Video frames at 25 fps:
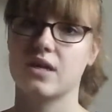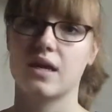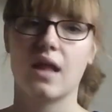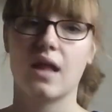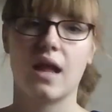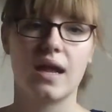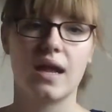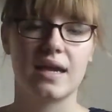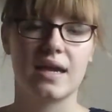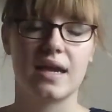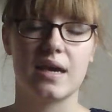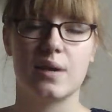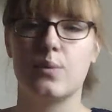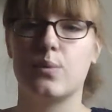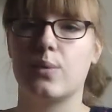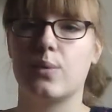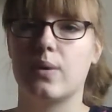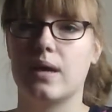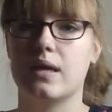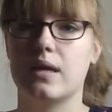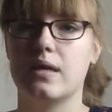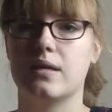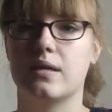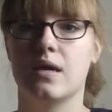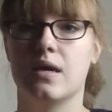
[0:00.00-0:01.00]
and I can't
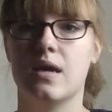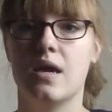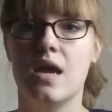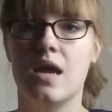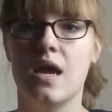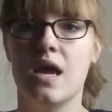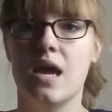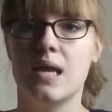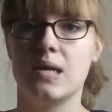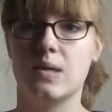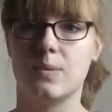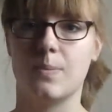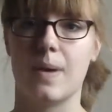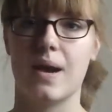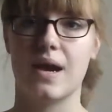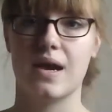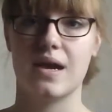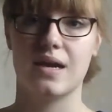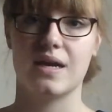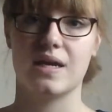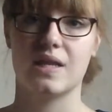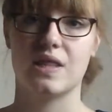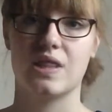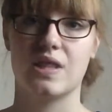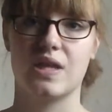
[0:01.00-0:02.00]
wait to
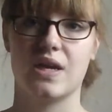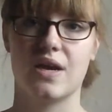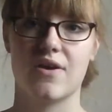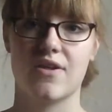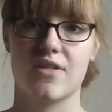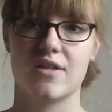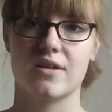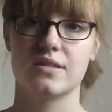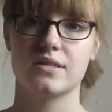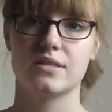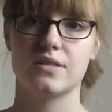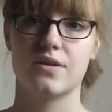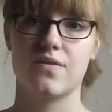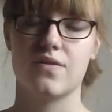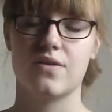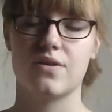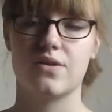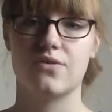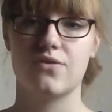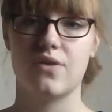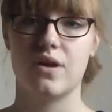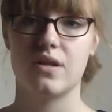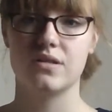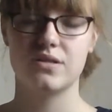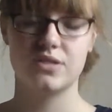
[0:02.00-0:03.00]
buy the others of the
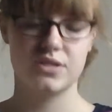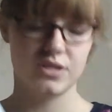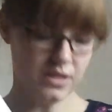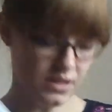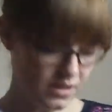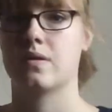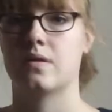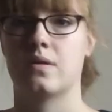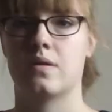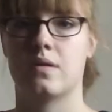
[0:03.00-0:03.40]
trilogy.